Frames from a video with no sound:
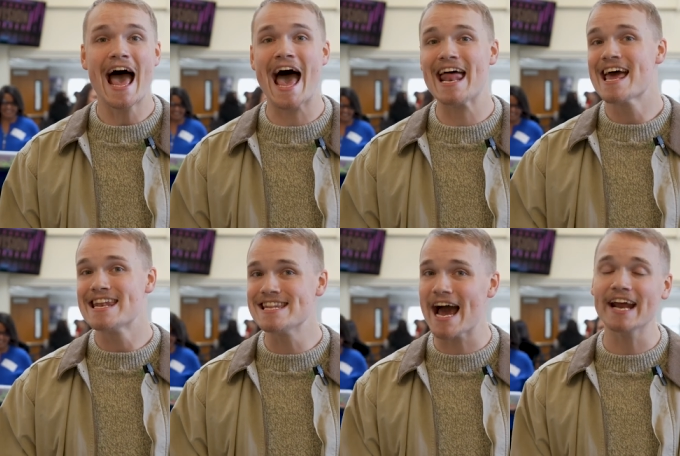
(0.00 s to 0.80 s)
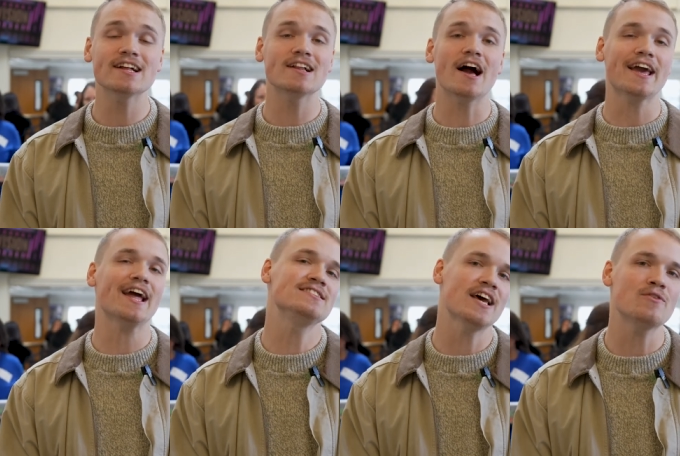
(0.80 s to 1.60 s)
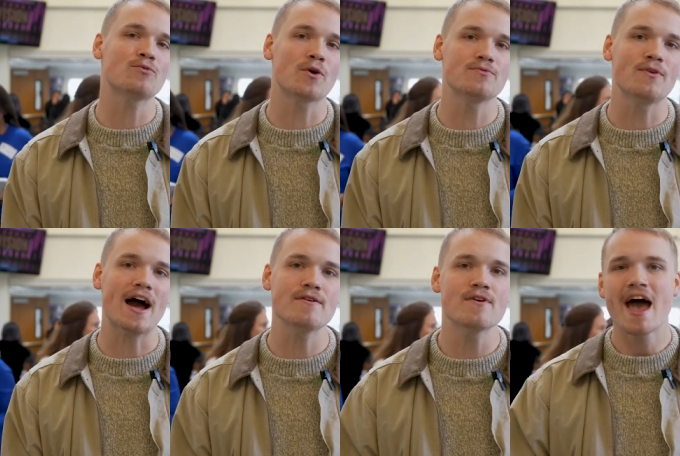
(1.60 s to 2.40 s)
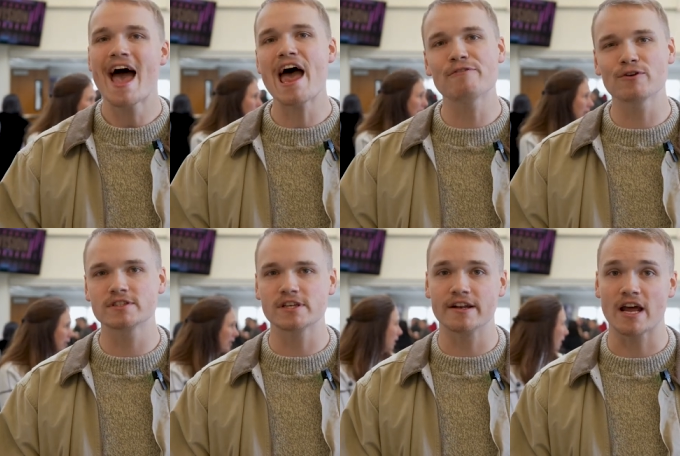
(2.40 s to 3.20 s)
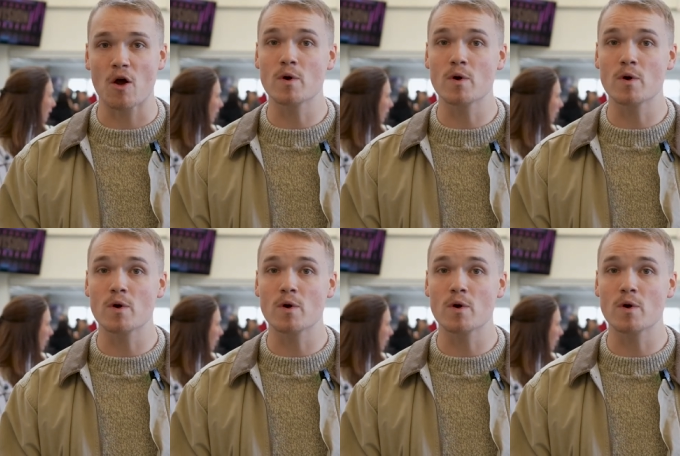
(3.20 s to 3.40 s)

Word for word: at 9 o'clock and 1045 every Sunday.